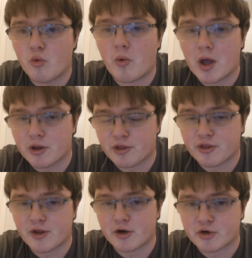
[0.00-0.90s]
wealth
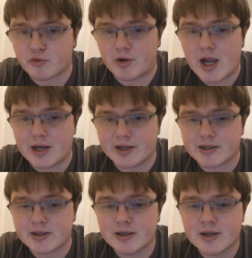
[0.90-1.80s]
they're
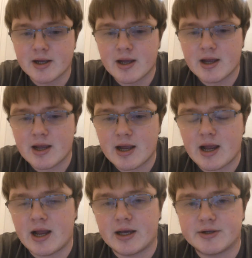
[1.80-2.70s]
creating.
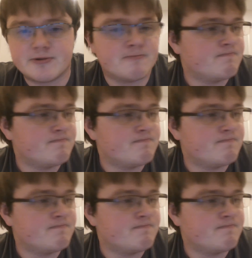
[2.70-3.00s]
And